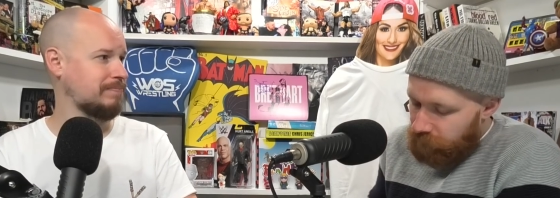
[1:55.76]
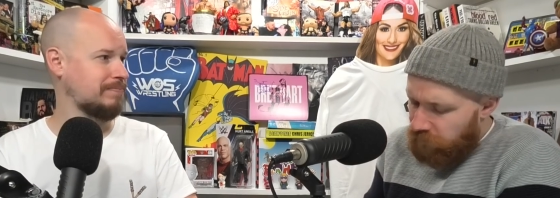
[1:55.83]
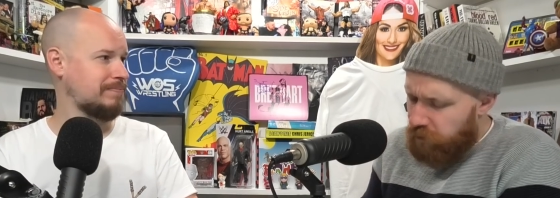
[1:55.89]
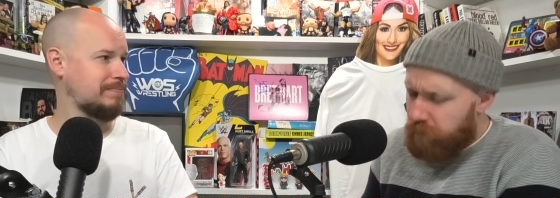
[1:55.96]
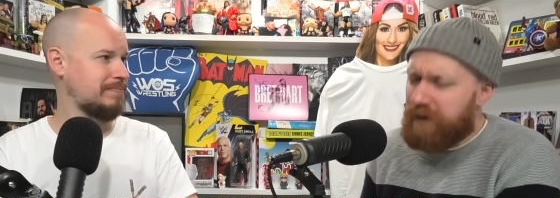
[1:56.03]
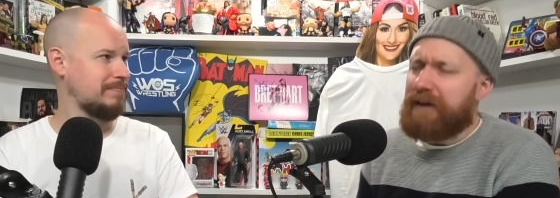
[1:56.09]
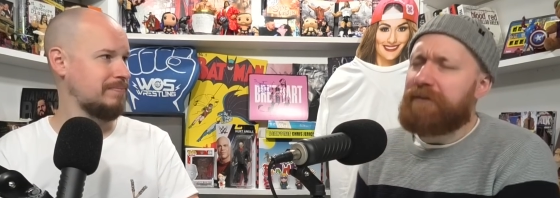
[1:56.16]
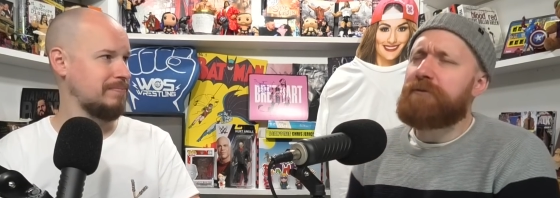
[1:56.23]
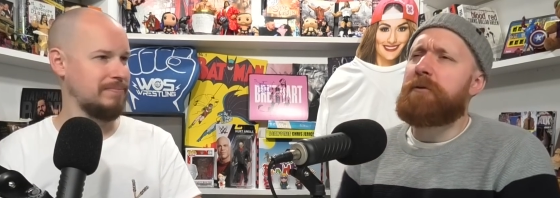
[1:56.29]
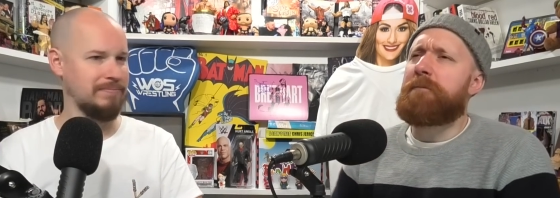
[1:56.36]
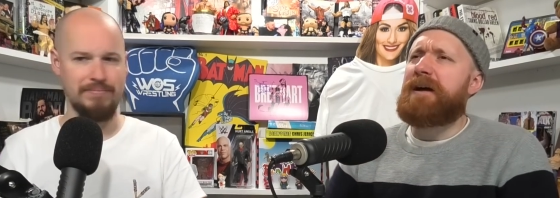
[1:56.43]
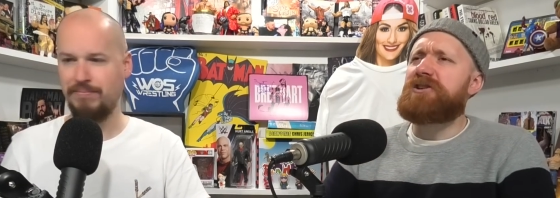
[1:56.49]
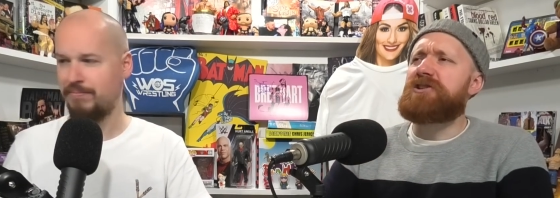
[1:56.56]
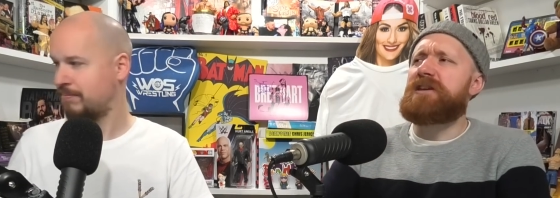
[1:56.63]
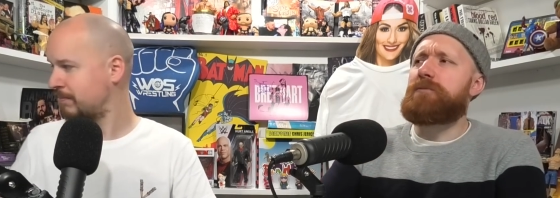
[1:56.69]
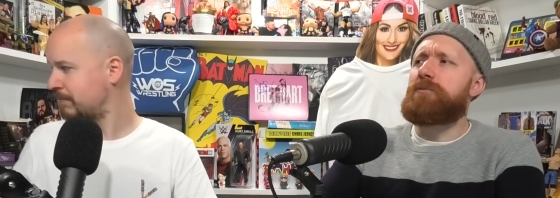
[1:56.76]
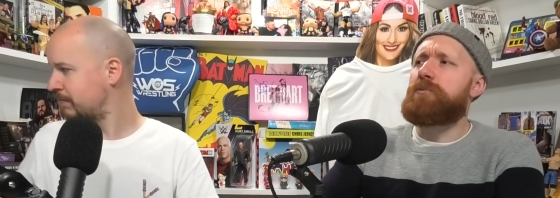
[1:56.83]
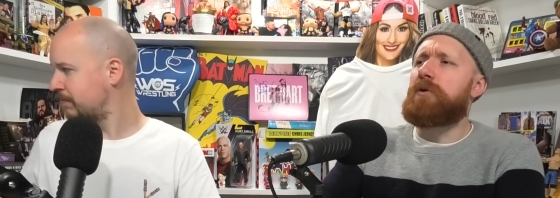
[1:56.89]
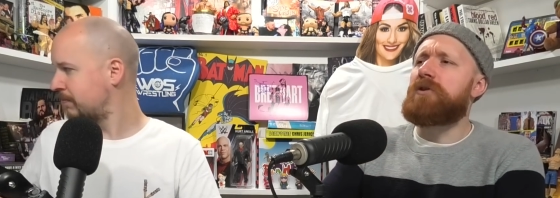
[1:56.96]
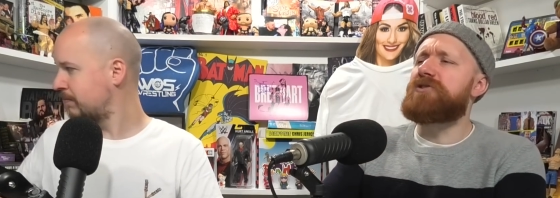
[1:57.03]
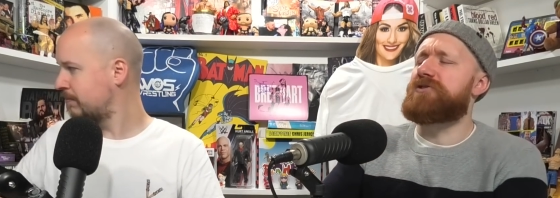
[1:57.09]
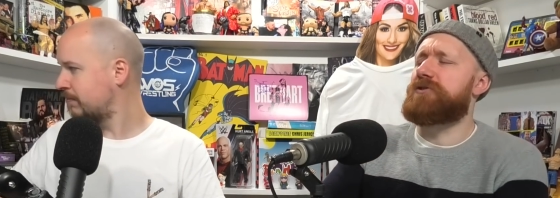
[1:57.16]
Speaker 1: You would have to imagine he would
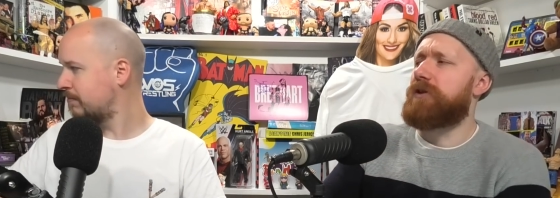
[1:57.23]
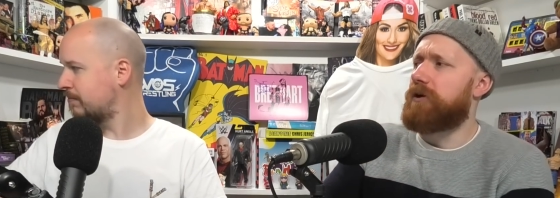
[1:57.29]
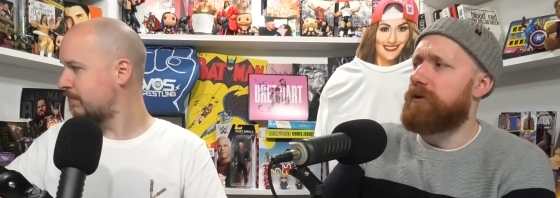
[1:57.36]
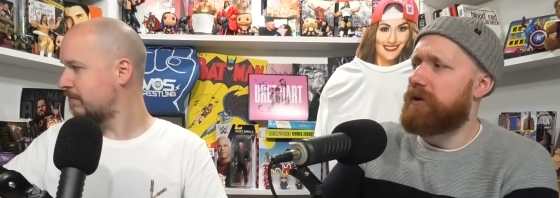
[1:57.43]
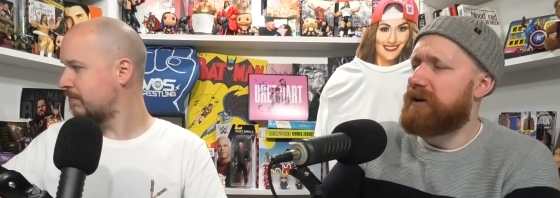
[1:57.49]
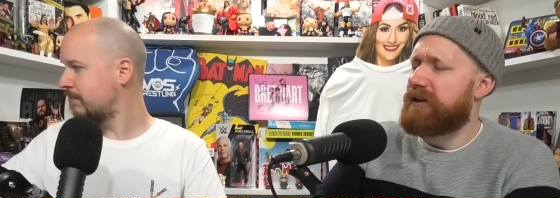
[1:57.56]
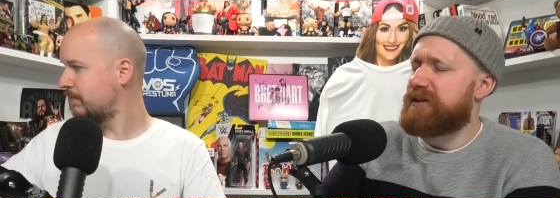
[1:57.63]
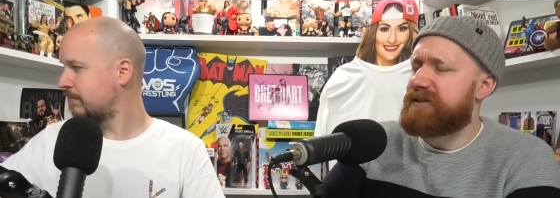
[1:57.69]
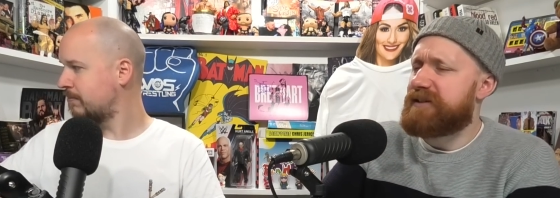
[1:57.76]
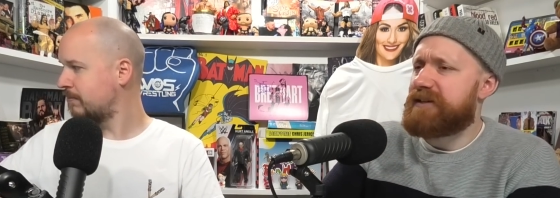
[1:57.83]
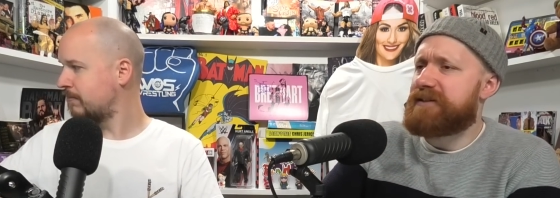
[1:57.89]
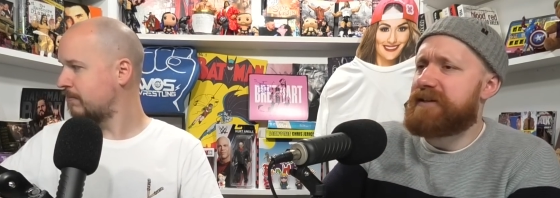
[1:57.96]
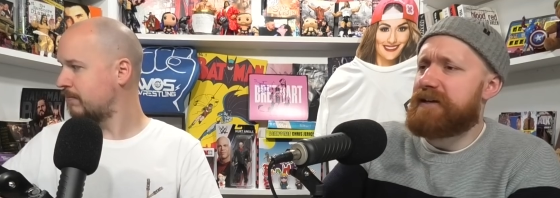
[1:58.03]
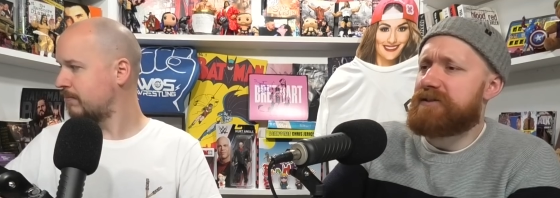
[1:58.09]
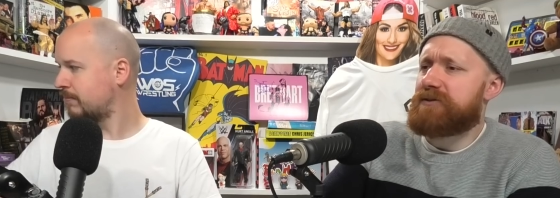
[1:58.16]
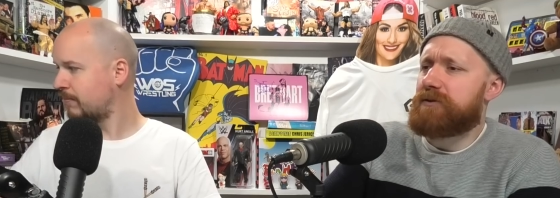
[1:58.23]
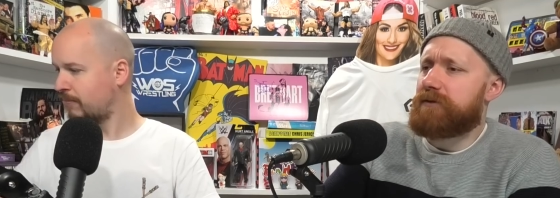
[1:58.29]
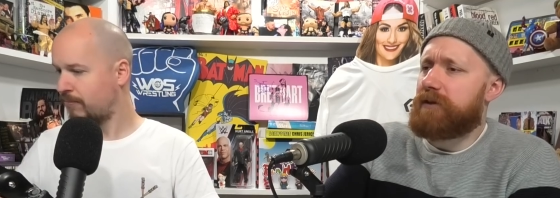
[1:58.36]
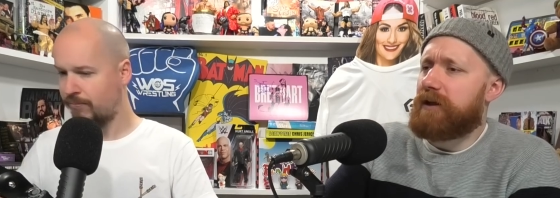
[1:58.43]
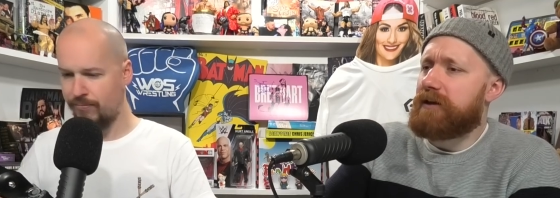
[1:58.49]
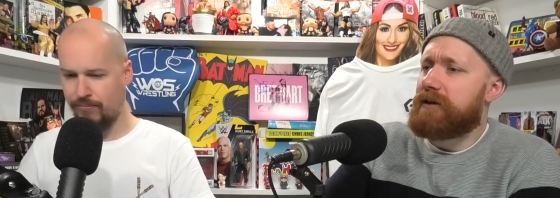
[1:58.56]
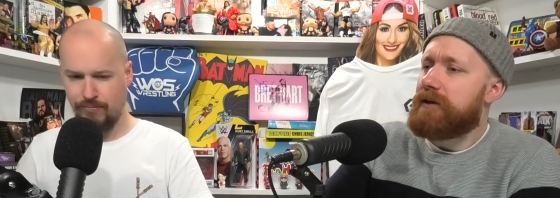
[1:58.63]
want to though. Like is, is that sort
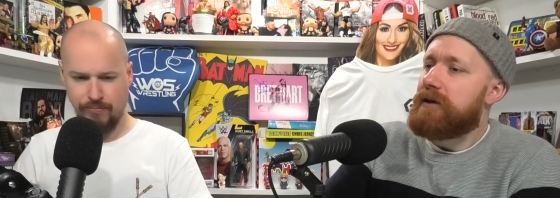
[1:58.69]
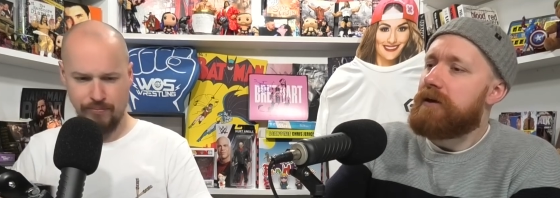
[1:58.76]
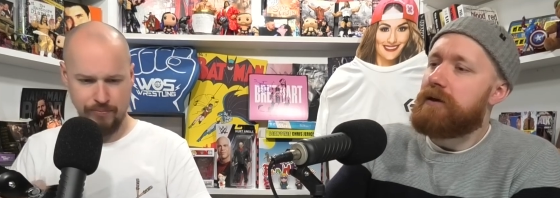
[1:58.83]
of like